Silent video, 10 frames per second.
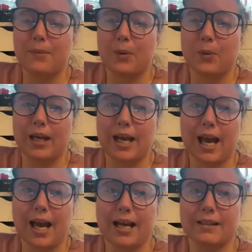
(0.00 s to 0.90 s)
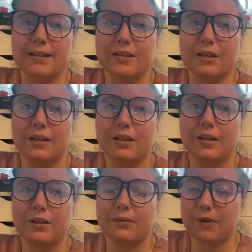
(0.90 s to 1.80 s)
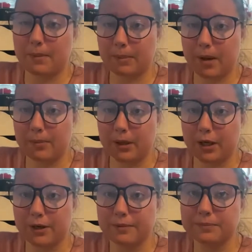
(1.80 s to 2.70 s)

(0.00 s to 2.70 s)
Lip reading: we had family barbecue.